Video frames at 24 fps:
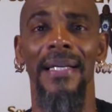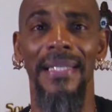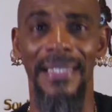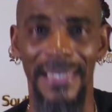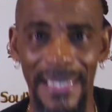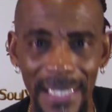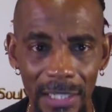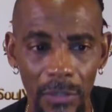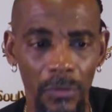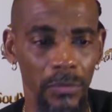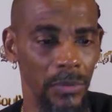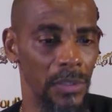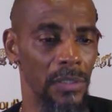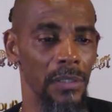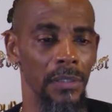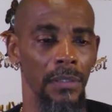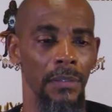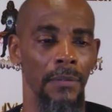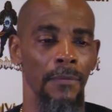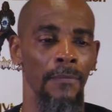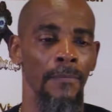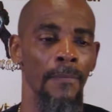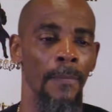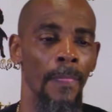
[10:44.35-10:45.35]
guilt.
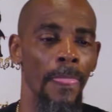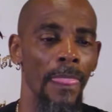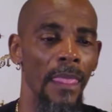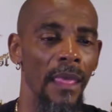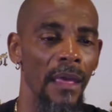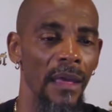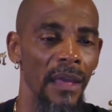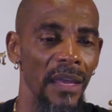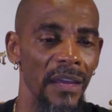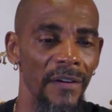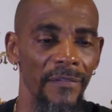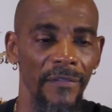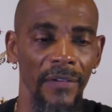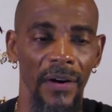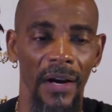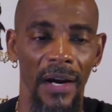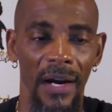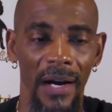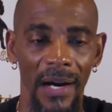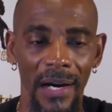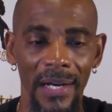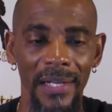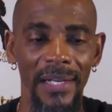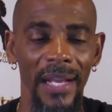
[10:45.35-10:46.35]
If
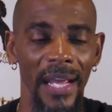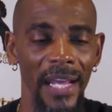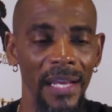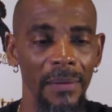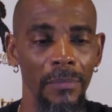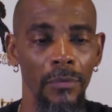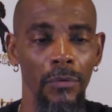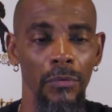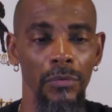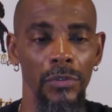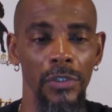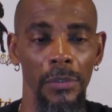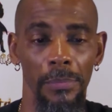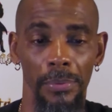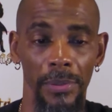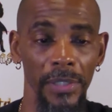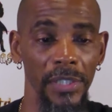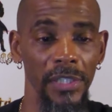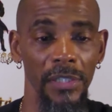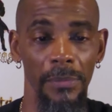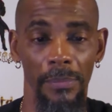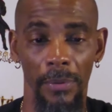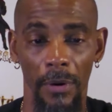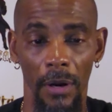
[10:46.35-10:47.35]
unable to
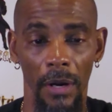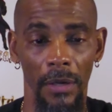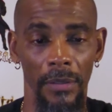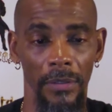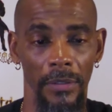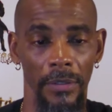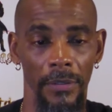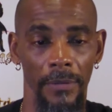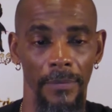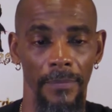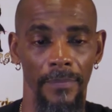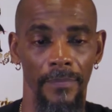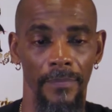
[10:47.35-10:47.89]
please a partner,